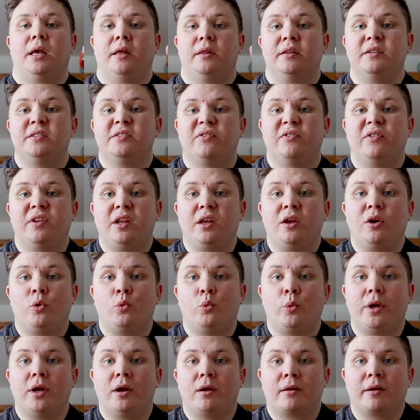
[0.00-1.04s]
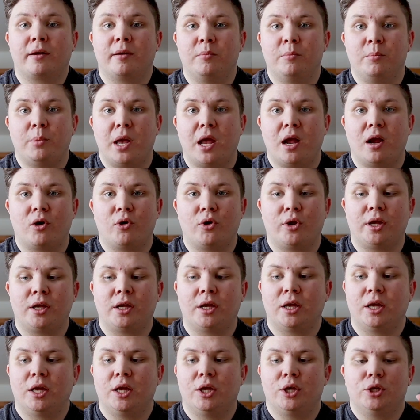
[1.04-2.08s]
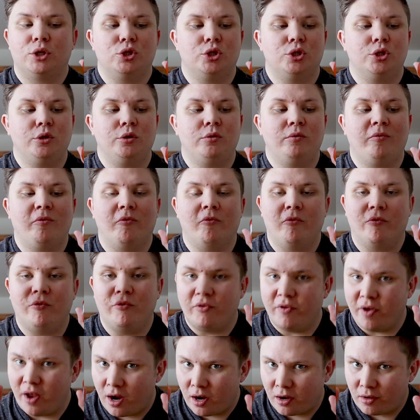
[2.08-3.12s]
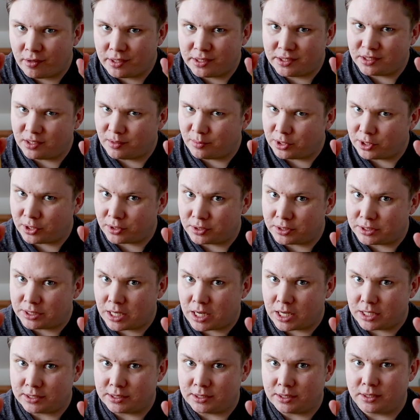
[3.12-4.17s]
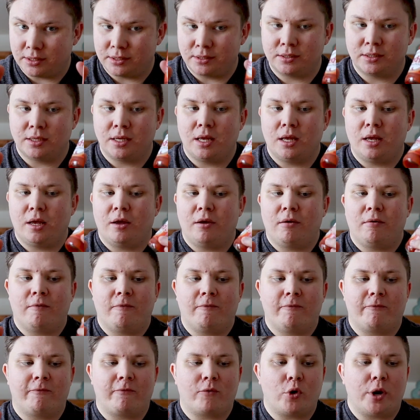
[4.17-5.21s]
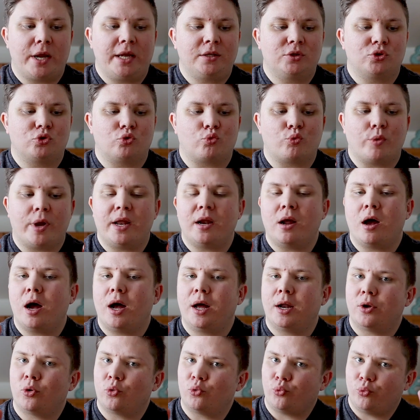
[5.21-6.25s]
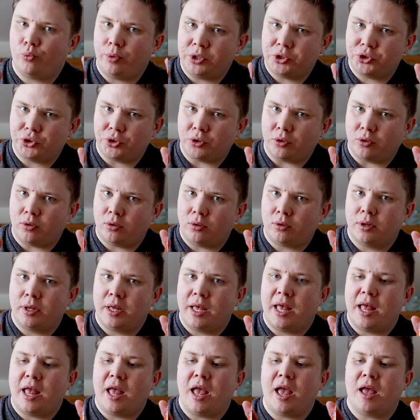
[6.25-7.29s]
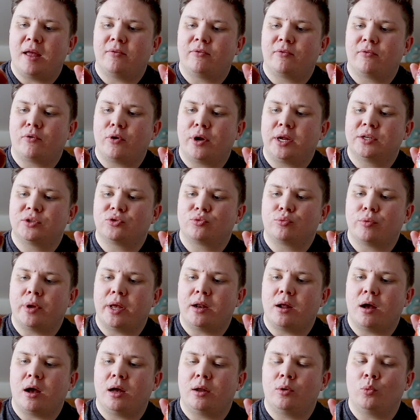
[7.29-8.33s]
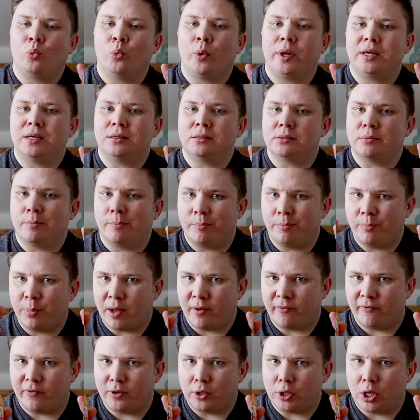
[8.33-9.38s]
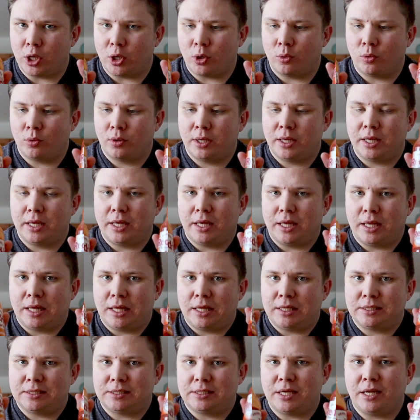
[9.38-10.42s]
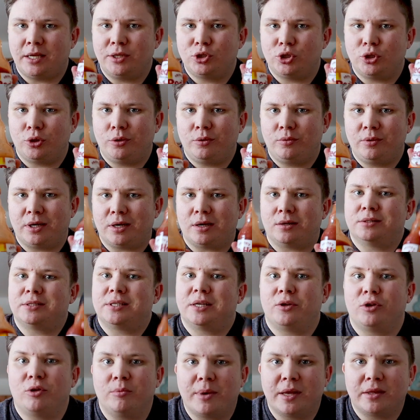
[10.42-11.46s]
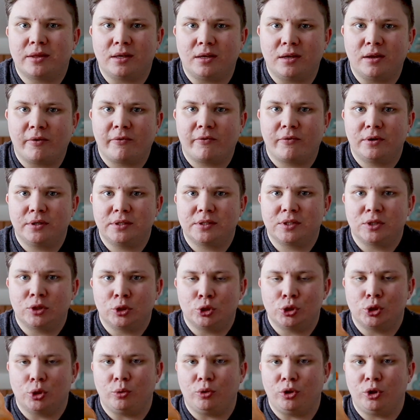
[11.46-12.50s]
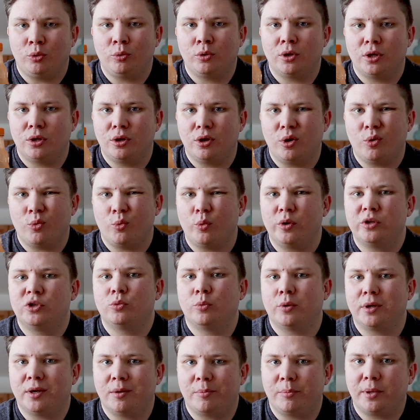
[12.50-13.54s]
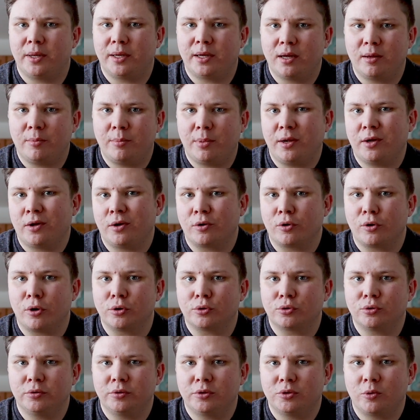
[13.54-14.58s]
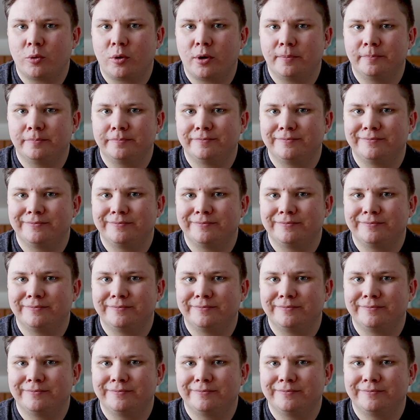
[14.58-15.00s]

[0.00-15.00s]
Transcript: This video we are comparing two very similar sauces, Frank's Red Hot Original and Frank's Red Hot Wings Buffalo. Stay tuned and I'll tell you about the difference so you can know which one to pick up at your grocery store.